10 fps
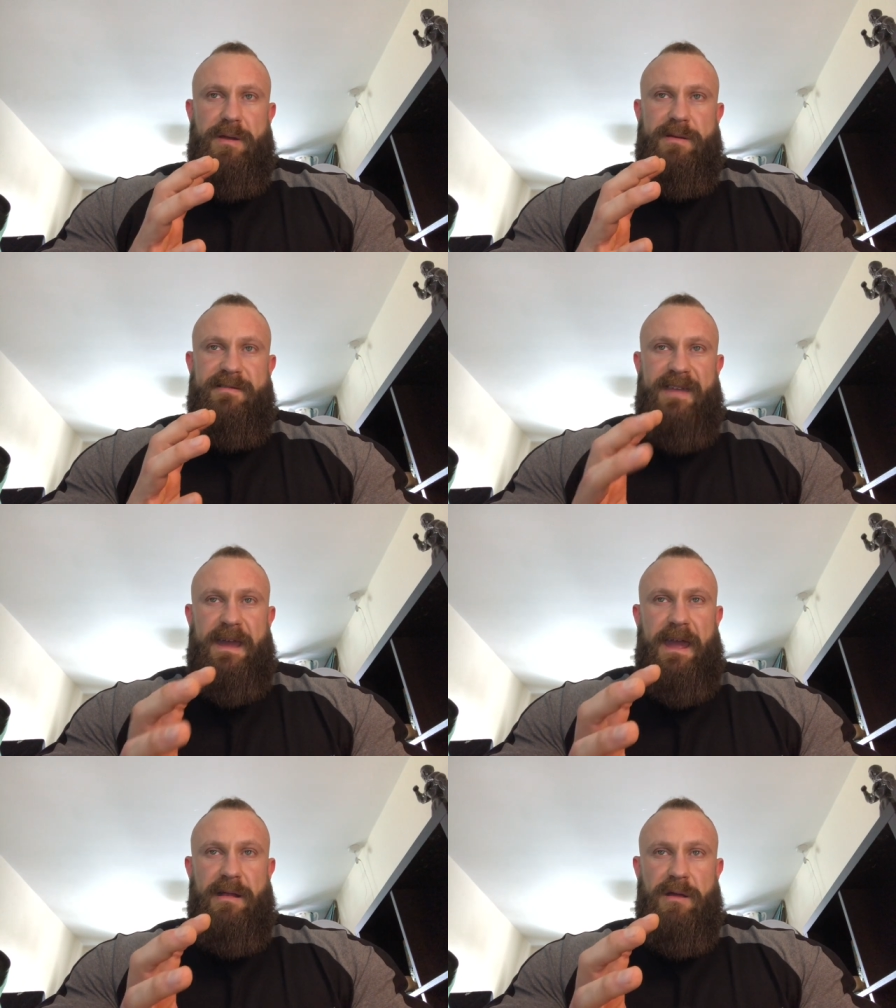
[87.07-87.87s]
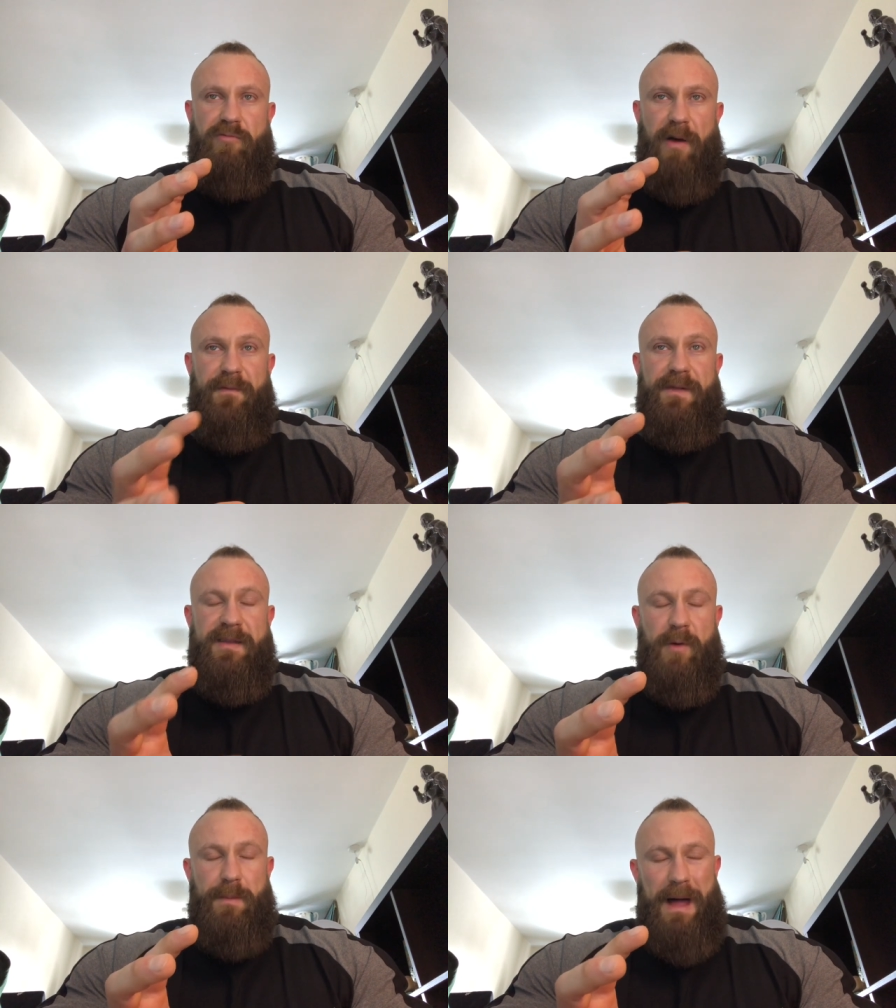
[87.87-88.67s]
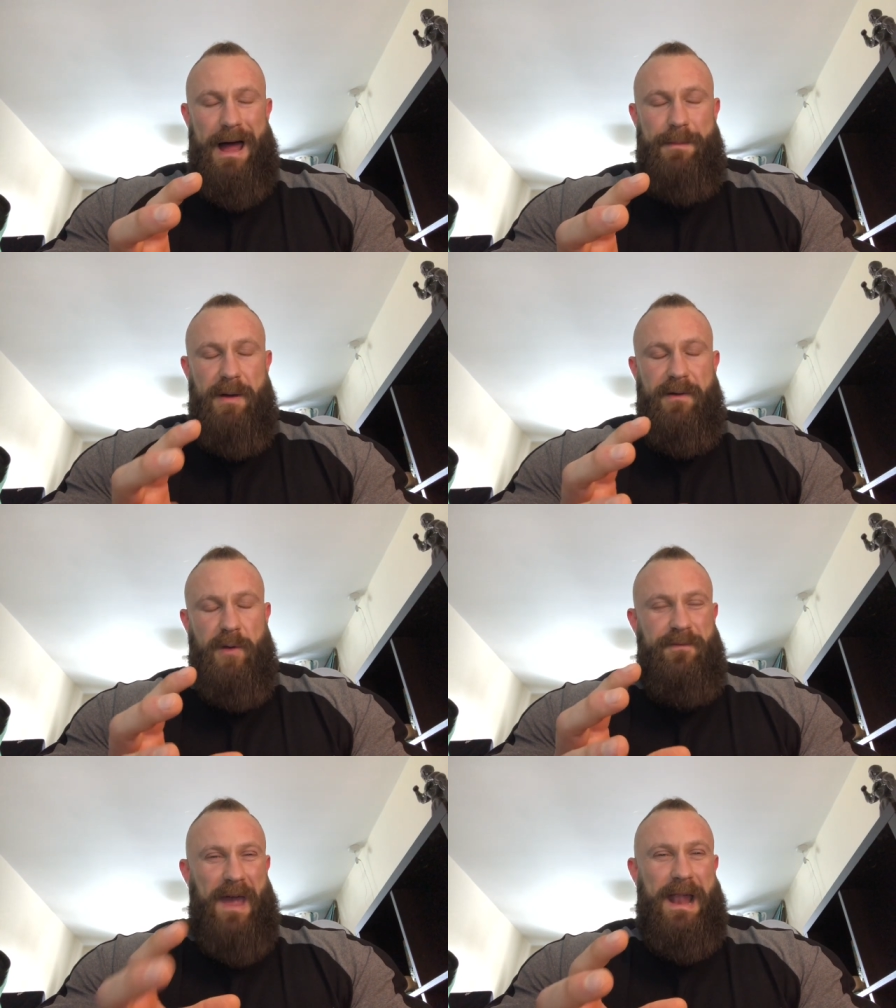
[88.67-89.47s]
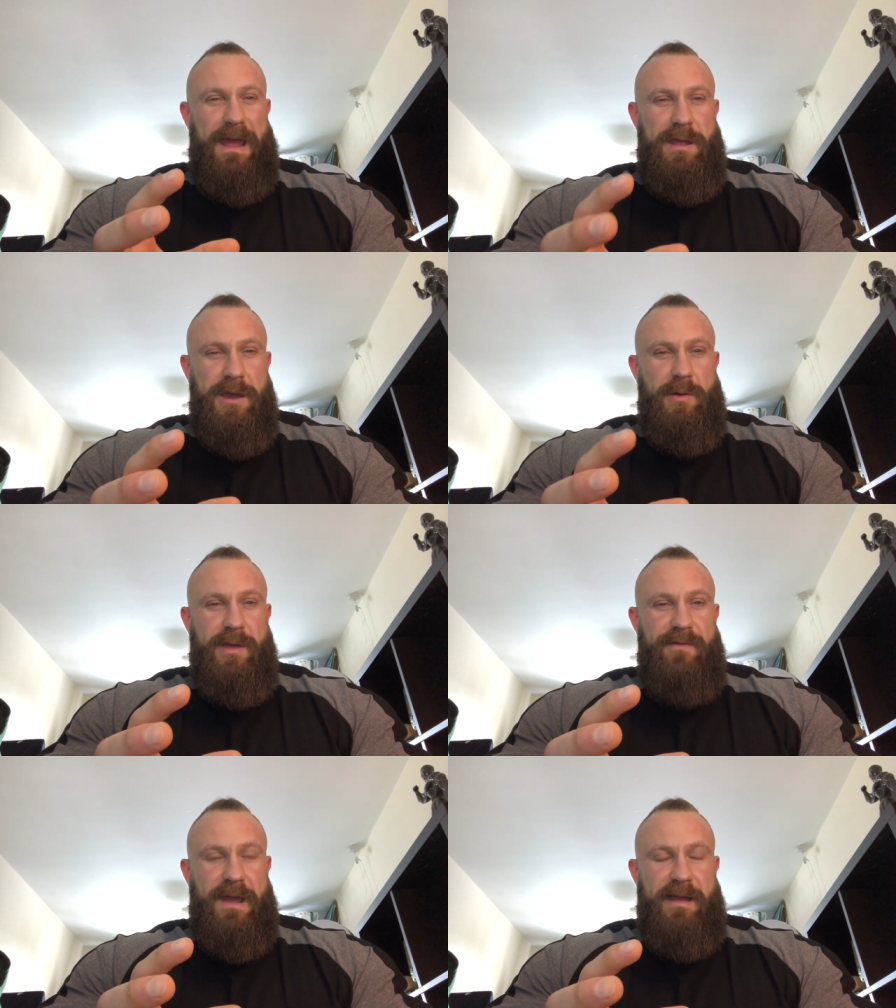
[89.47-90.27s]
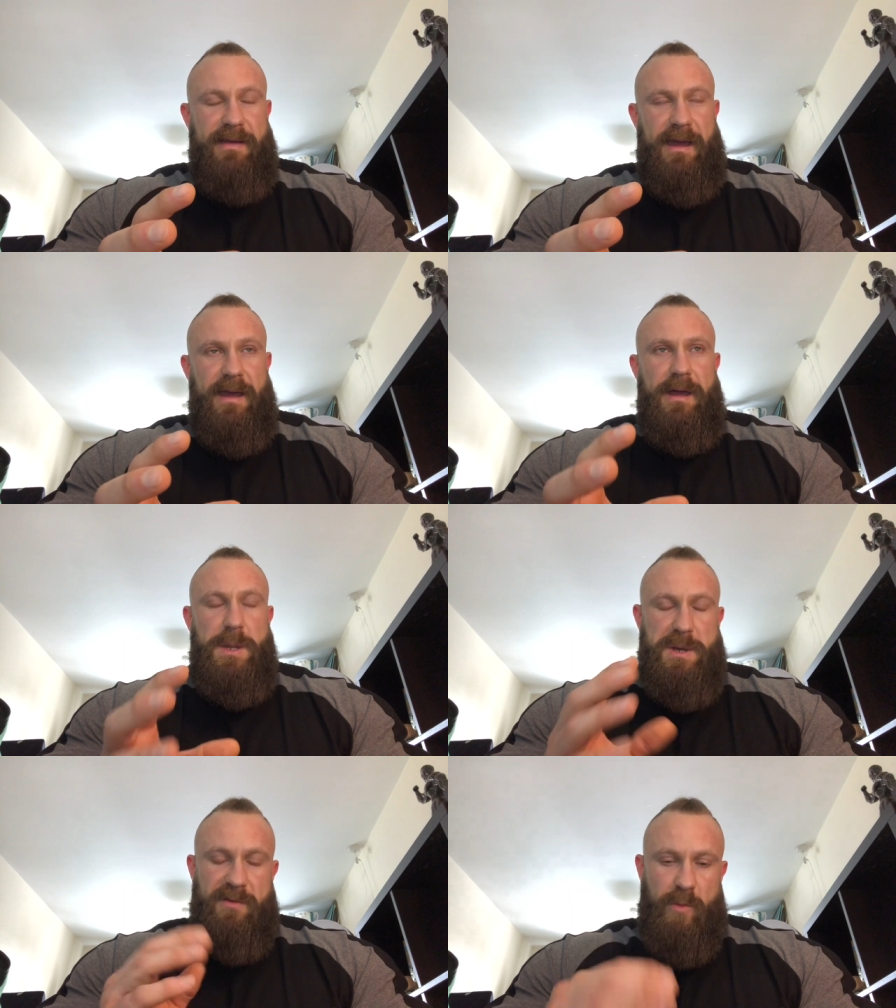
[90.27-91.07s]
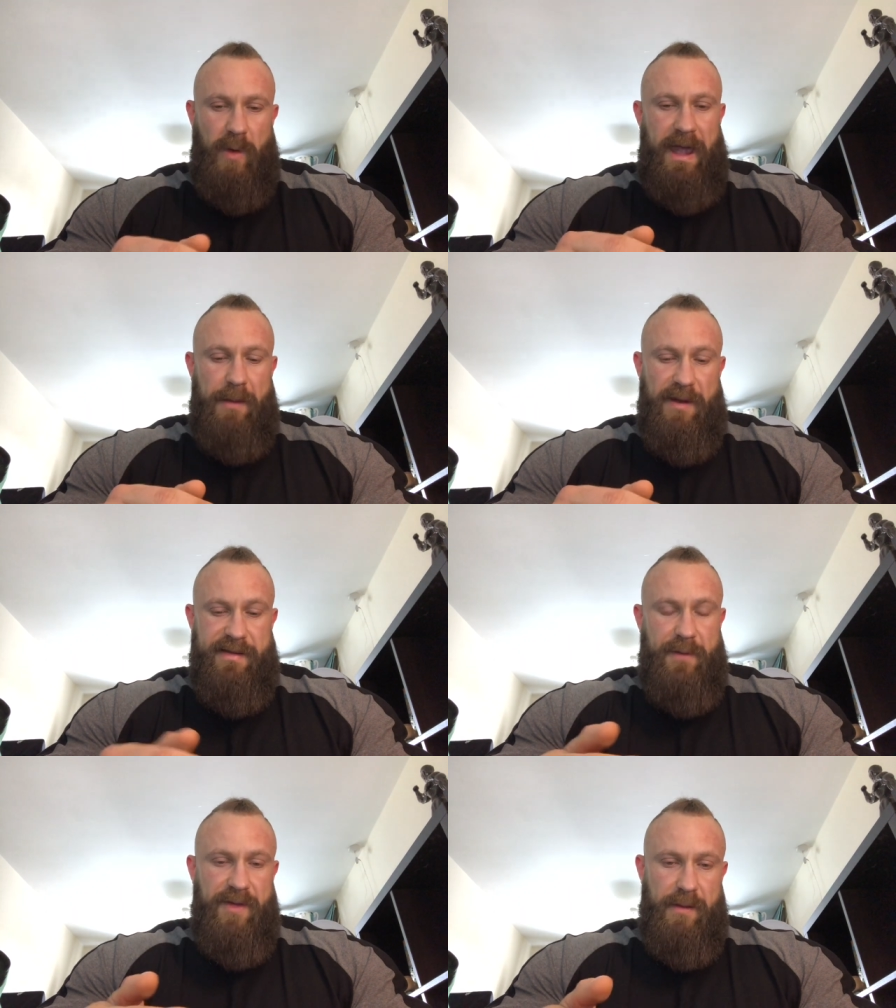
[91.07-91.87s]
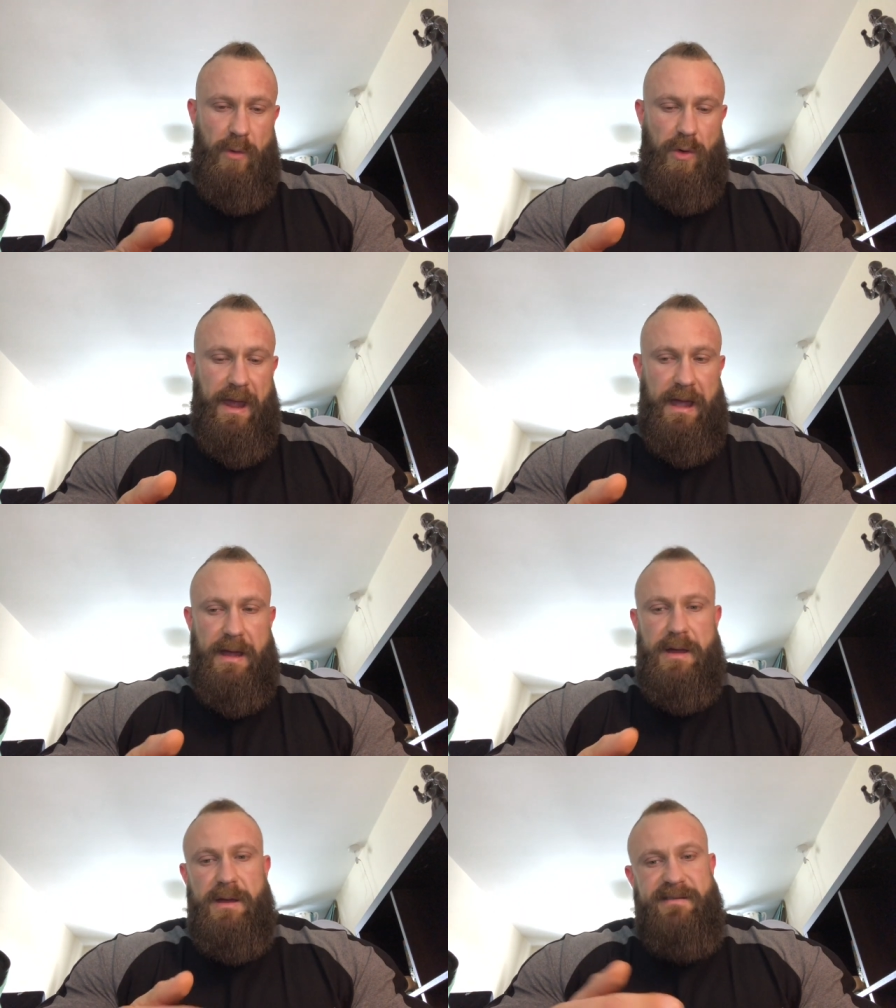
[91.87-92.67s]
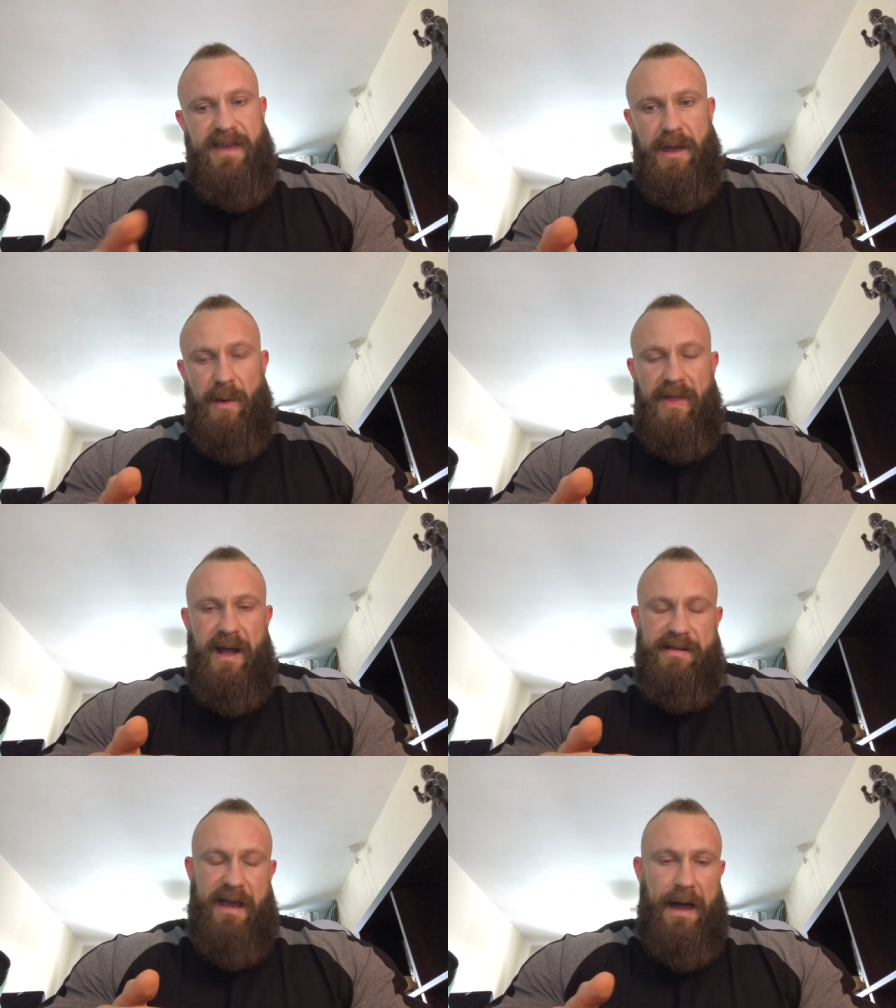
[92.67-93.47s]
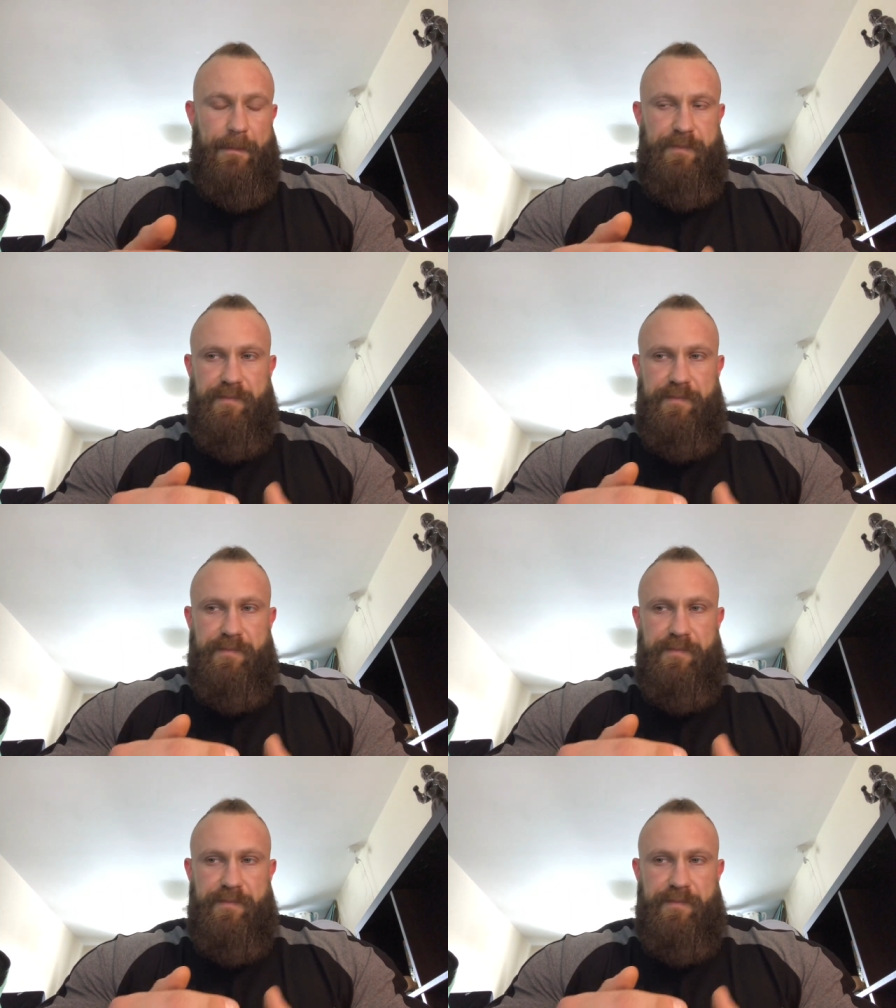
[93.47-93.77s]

sticking roughly to a plan, but fairly intuitively eating, just weighing myself in the morning, seeing where that's at,